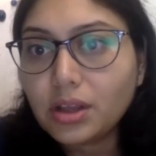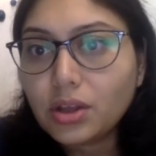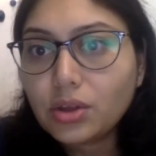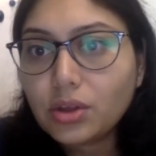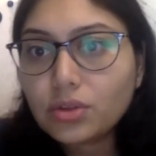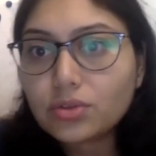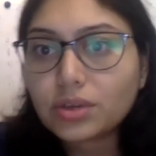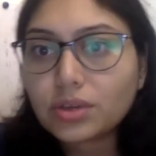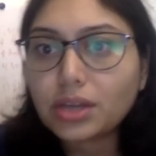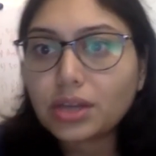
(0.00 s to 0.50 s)

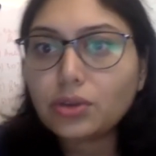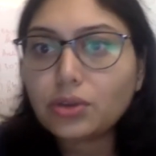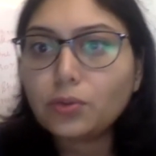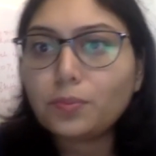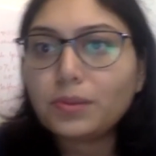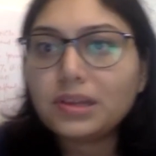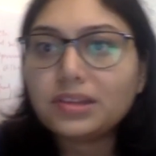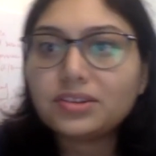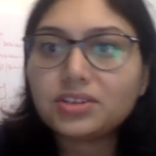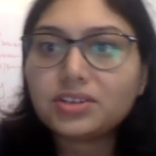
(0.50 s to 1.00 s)
So can you
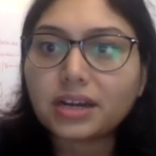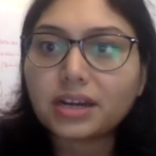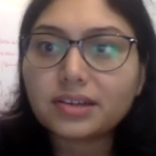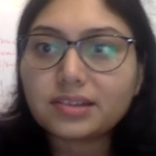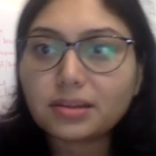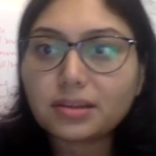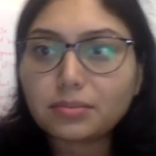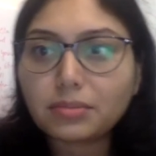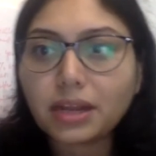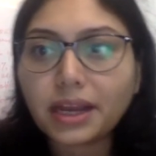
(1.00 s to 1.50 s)
please shed
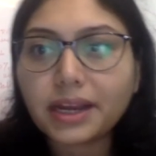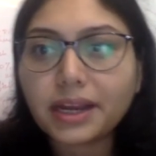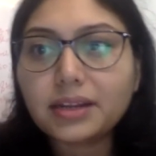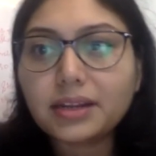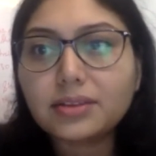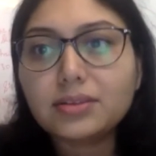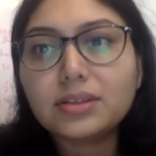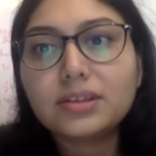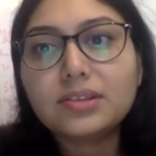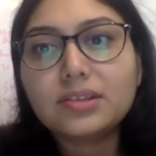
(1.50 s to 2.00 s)
some light
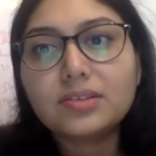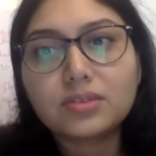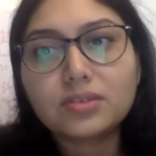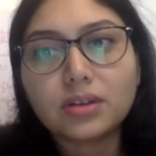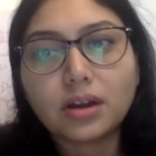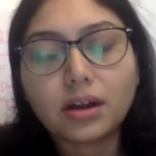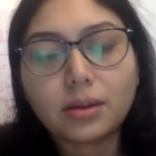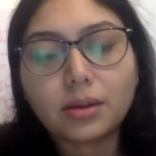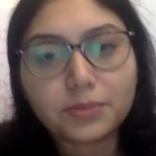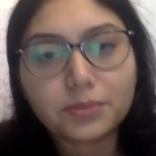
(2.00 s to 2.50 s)
in these
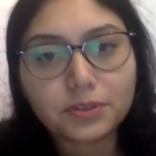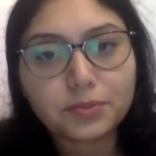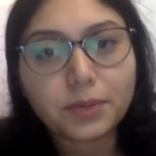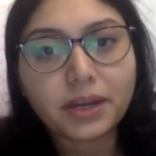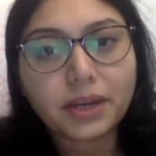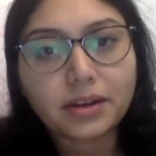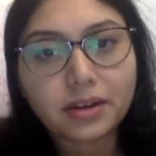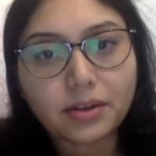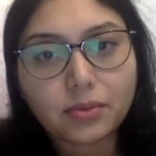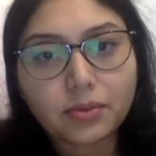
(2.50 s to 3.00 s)

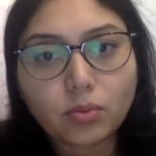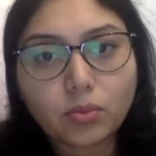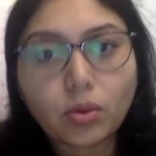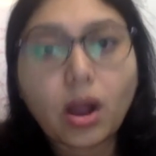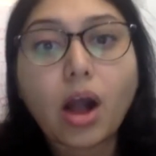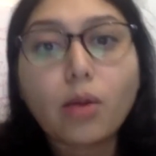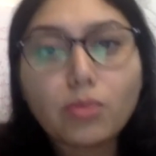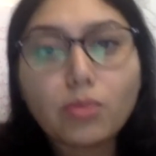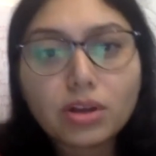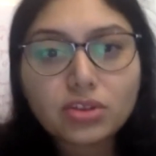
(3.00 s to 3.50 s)
perspective?
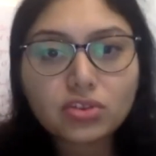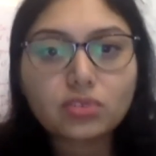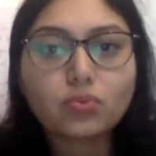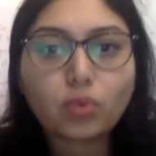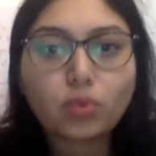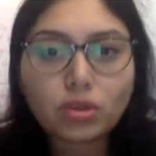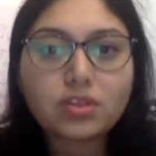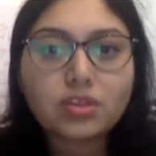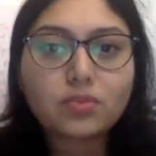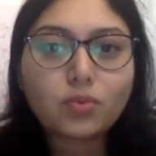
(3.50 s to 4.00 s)
How much?
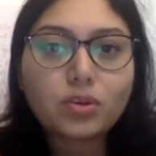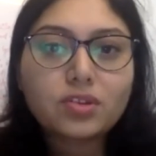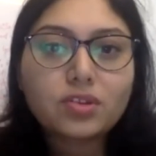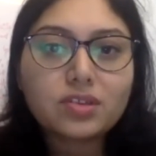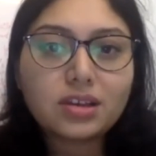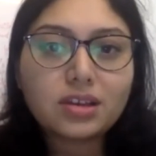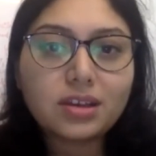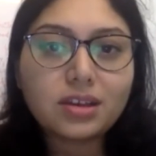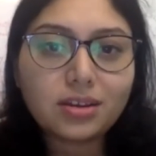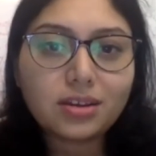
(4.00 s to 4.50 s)
What's
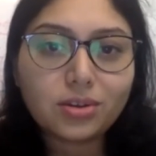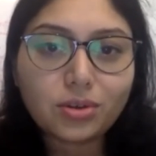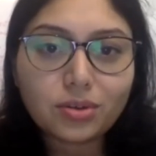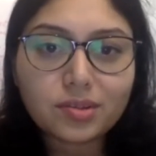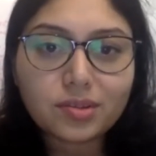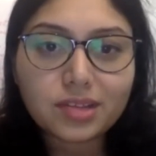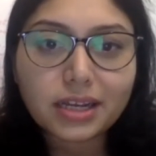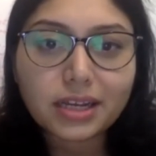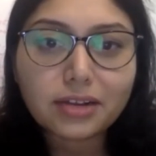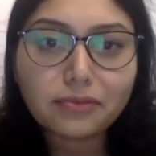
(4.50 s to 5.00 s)
the
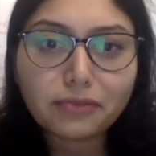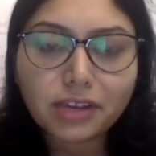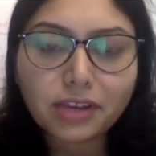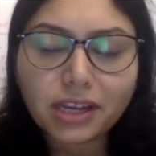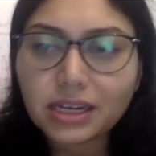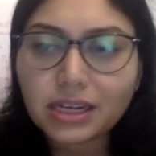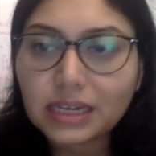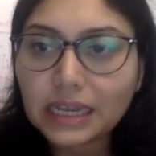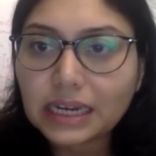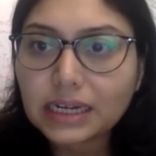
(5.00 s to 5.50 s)

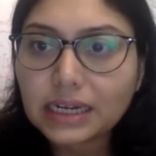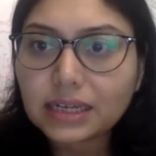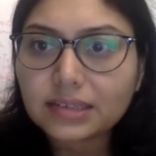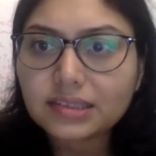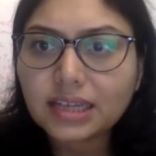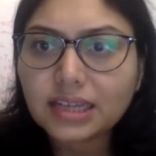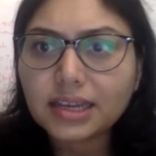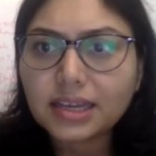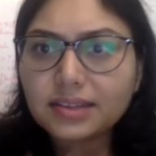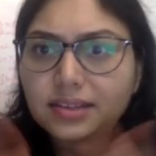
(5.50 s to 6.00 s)
significant data
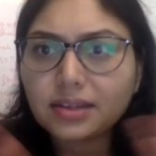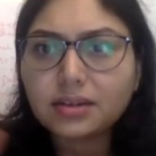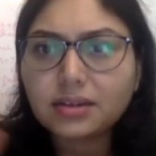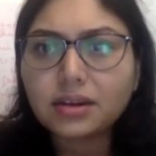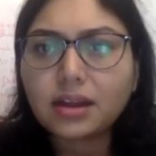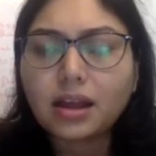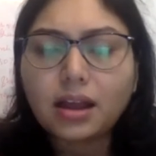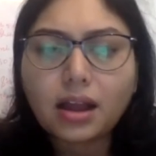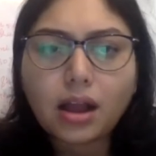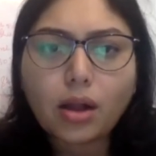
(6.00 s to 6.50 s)
size, and
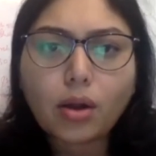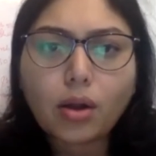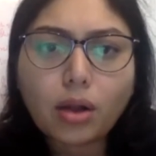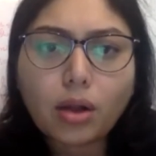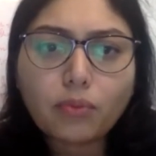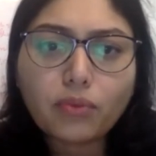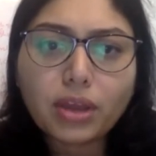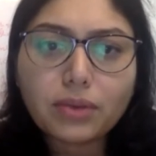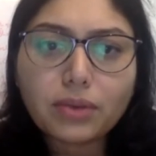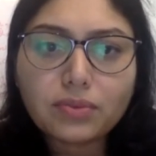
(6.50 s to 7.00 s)
how
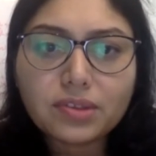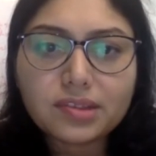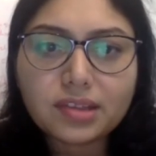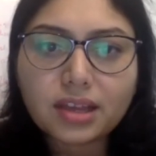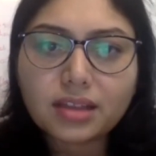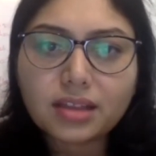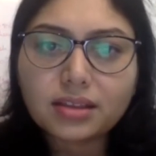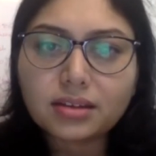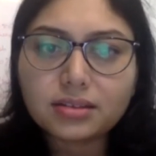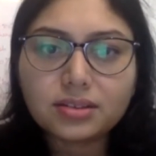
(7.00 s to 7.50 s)
when we
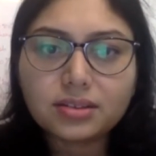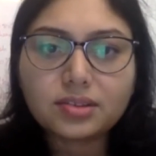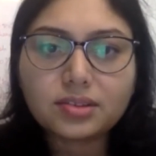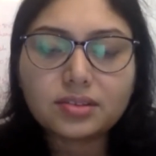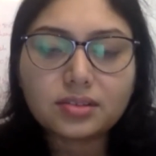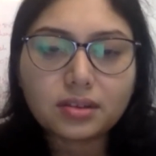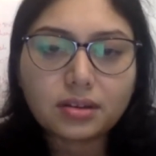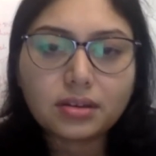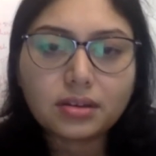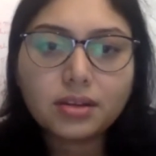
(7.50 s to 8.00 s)
say that this is
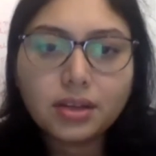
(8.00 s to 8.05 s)
a